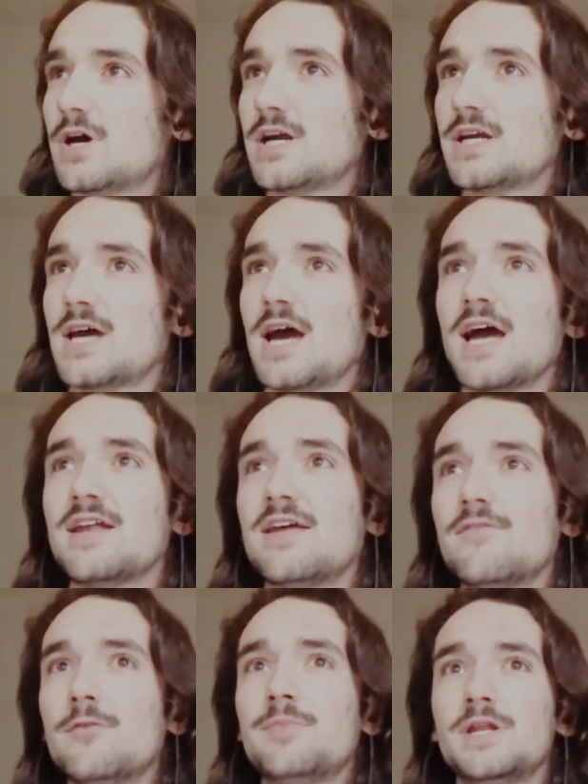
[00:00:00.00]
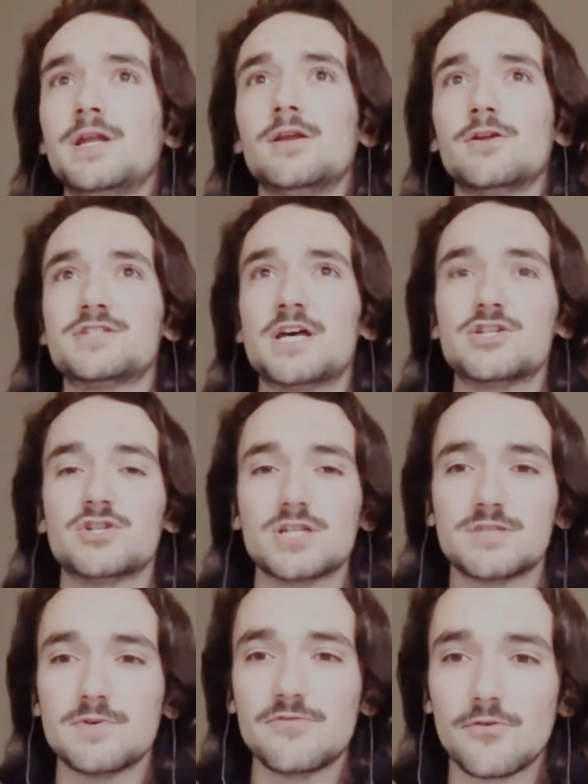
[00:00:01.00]
I had never been in Los Angeles
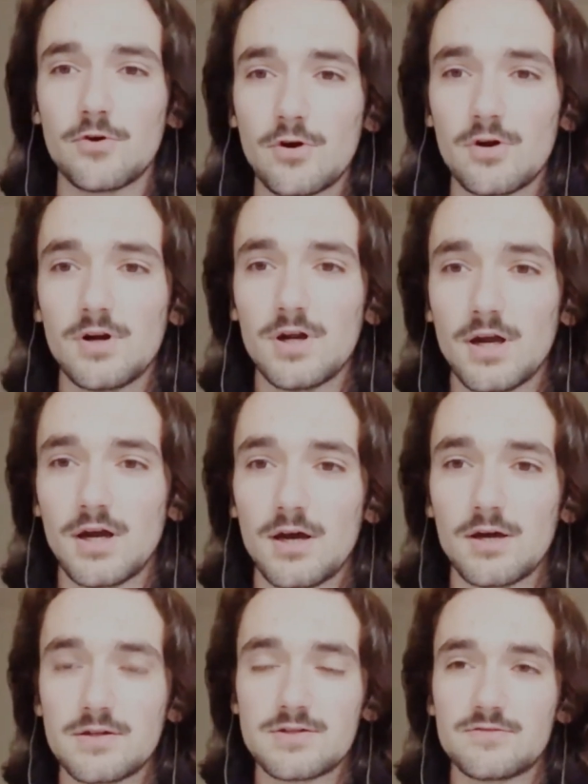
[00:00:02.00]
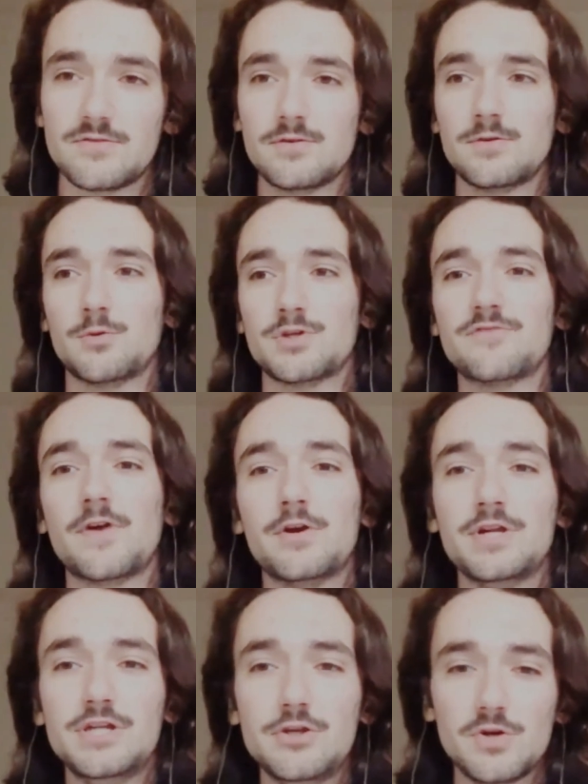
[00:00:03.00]
before. It was a very
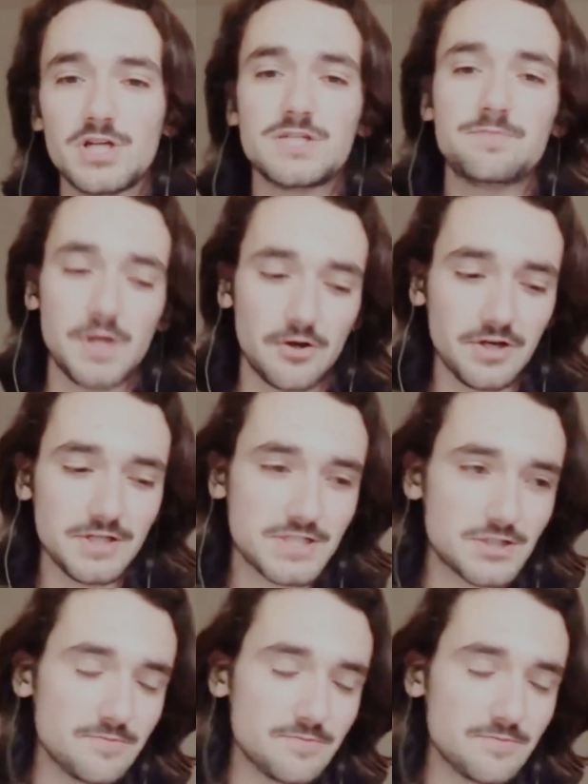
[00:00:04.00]
new experience to